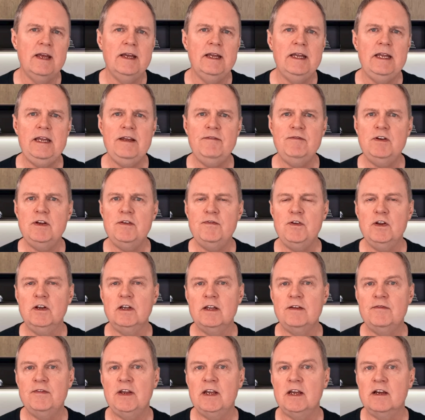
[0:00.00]
Even if you're
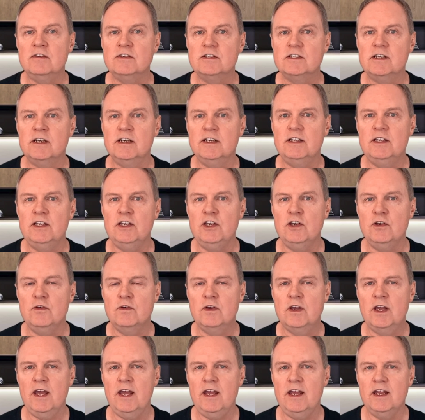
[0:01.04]
living outside the
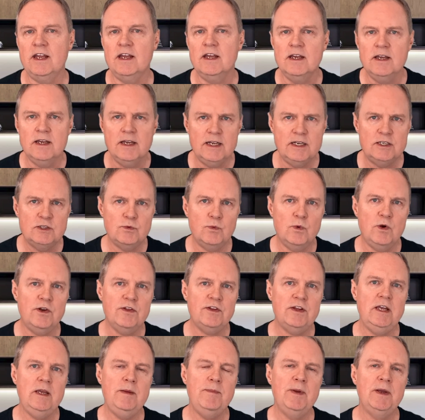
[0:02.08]
UK, it's worth
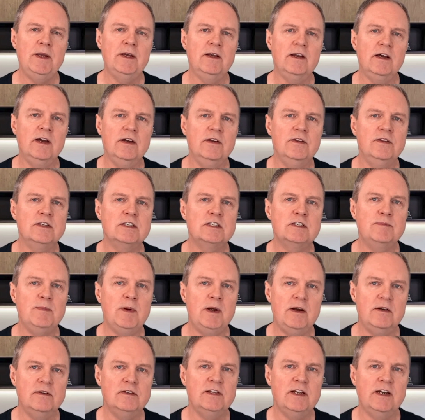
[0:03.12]
keeping an eye on the
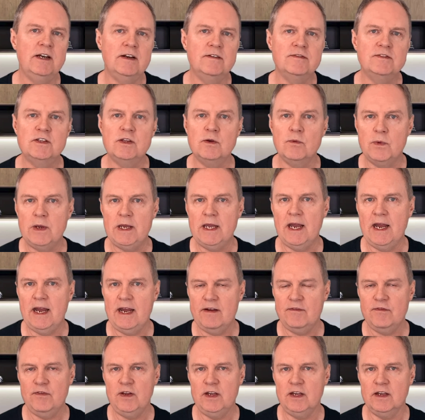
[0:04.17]
smart tariffs that we
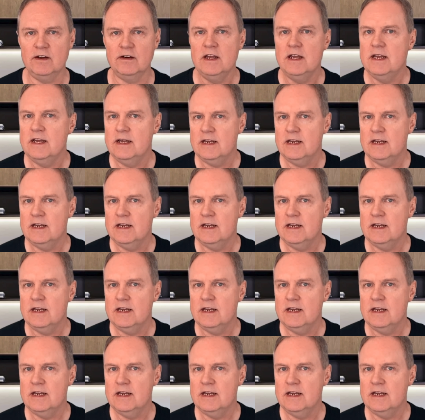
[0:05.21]
have here,